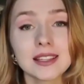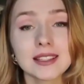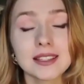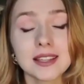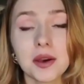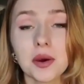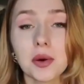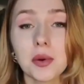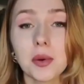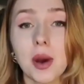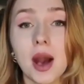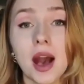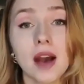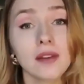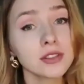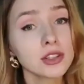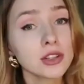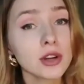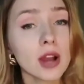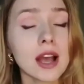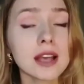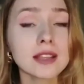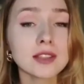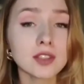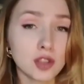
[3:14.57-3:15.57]
So
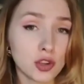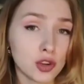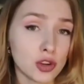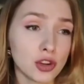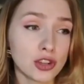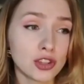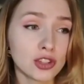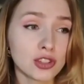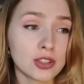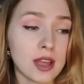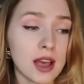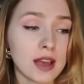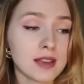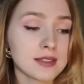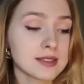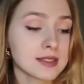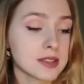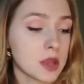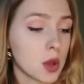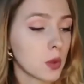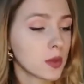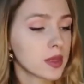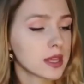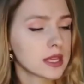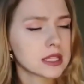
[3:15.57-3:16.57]
after I searched, I
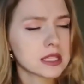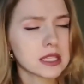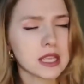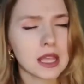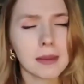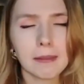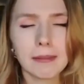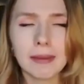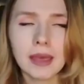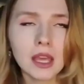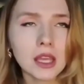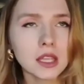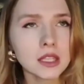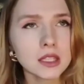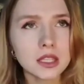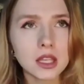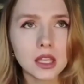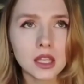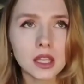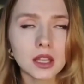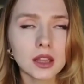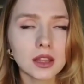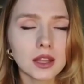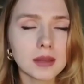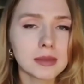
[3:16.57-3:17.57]
saw this
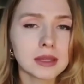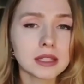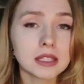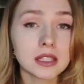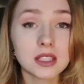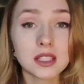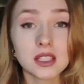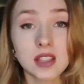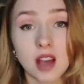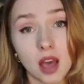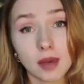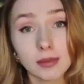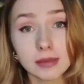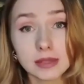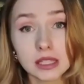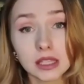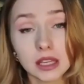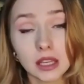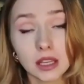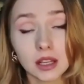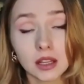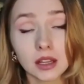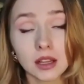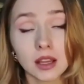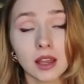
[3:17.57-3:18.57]
amazing limited time
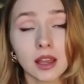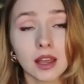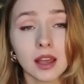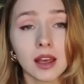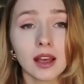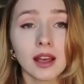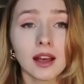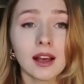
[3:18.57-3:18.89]
deal.